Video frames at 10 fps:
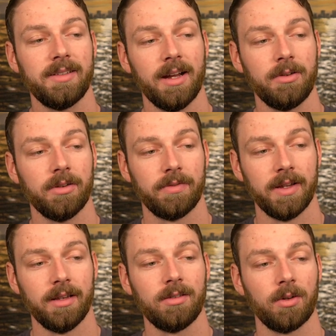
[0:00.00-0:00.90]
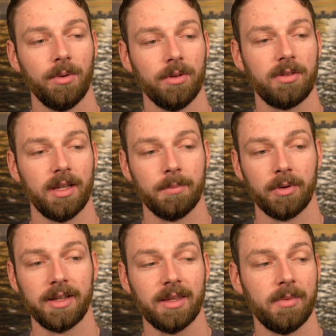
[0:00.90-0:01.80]
your fitness goals and
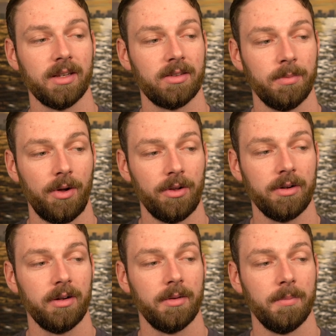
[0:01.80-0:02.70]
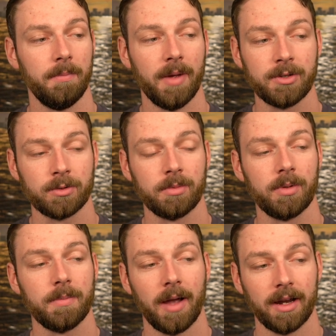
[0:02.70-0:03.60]
break them into smaller,
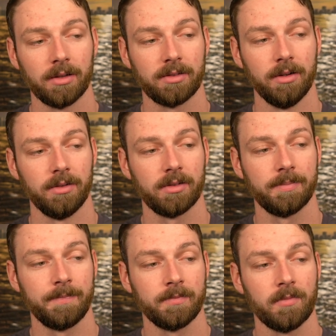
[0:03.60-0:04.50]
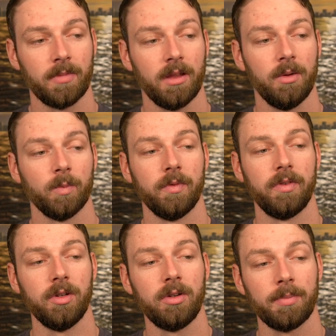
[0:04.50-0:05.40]
measurable milestones.
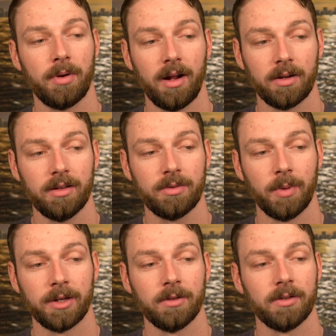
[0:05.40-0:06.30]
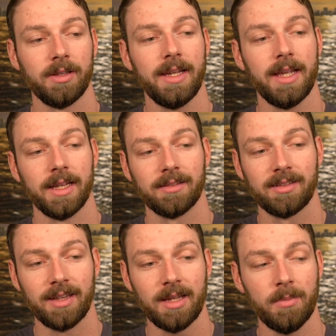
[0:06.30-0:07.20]
Review your progress regularly and
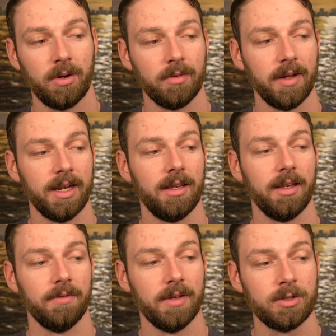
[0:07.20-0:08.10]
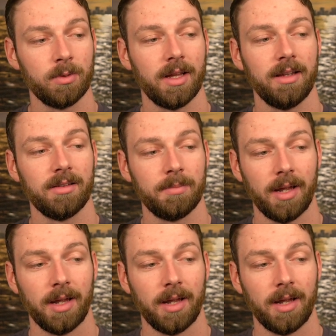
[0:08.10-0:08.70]
stay motivated and visualize the